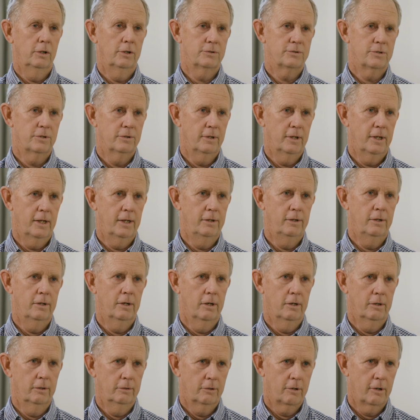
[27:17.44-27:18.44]
listen to that
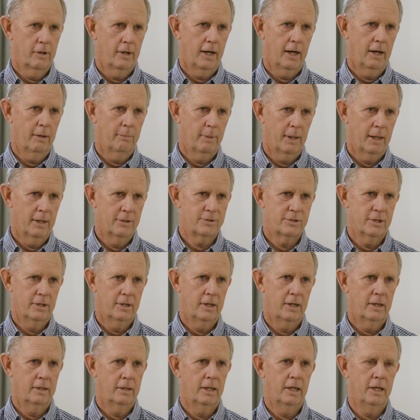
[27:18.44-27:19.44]
young crap. I
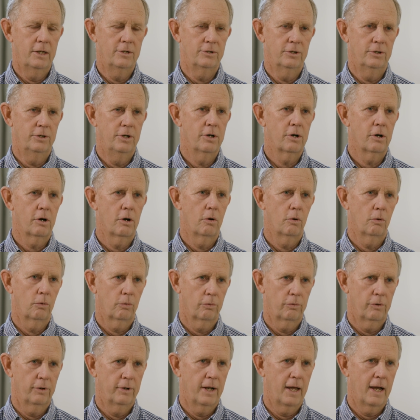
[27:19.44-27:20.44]
said, he's a year
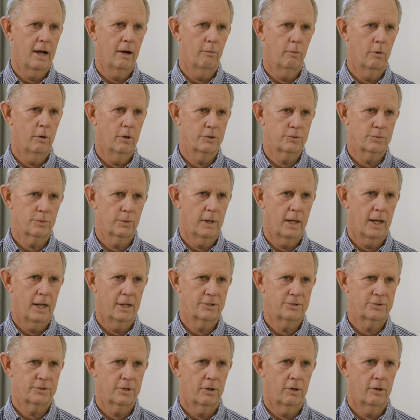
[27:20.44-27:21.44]
older than I was when
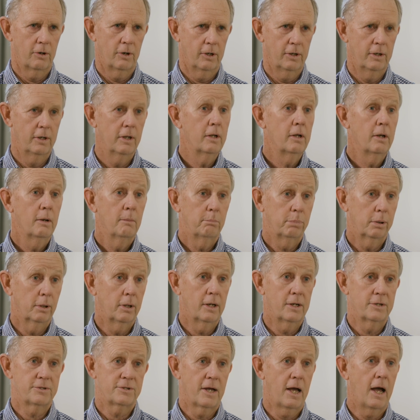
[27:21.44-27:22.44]
I started.
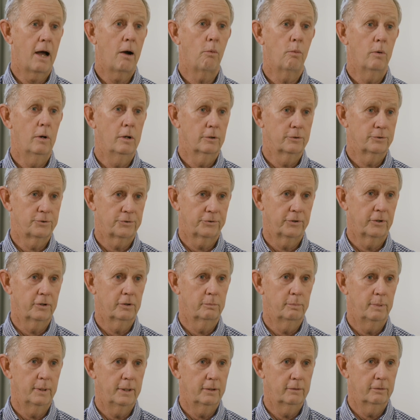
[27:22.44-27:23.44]
Plus, I will
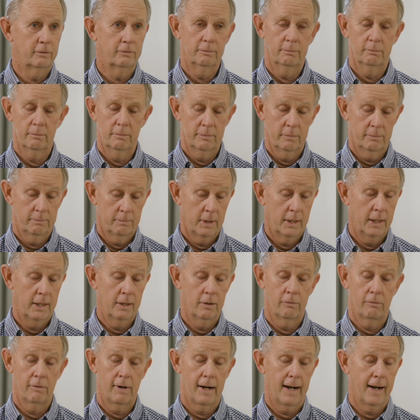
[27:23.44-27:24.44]
still be, be
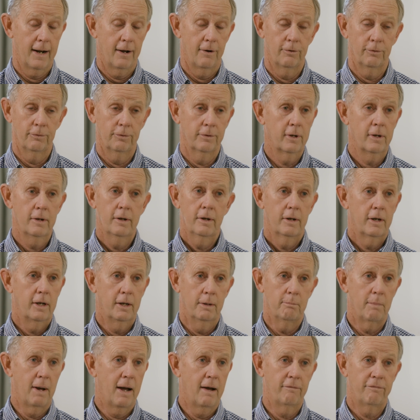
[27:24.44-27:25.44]
around,
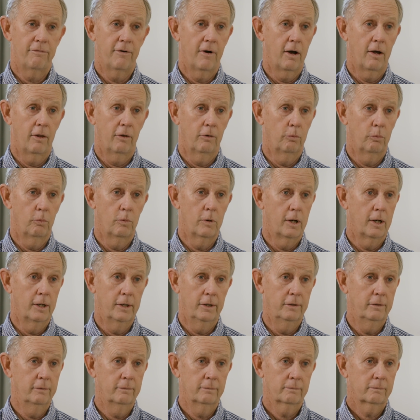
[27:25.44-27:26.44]
and my father
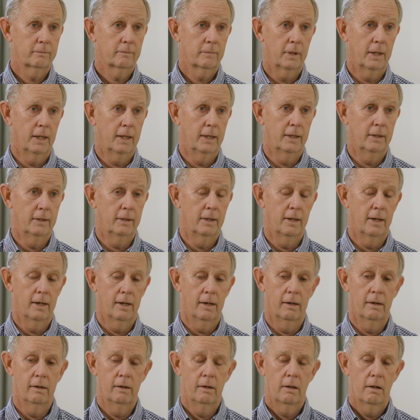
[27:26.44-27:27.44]
wasn't. And
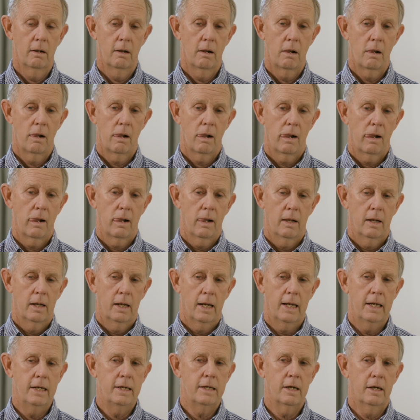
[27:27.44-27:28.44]
uh,
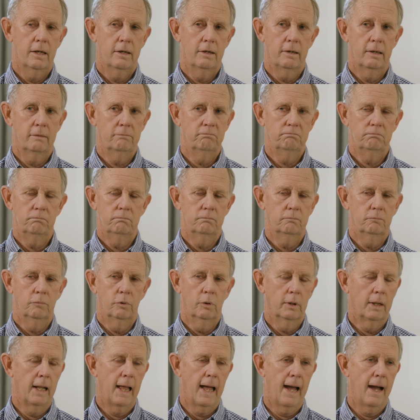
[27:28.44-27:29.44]
he doesn't
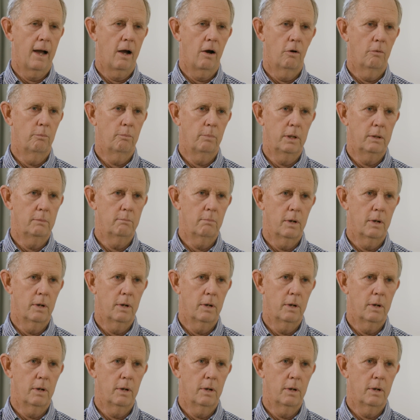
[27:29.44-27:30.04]
rely on me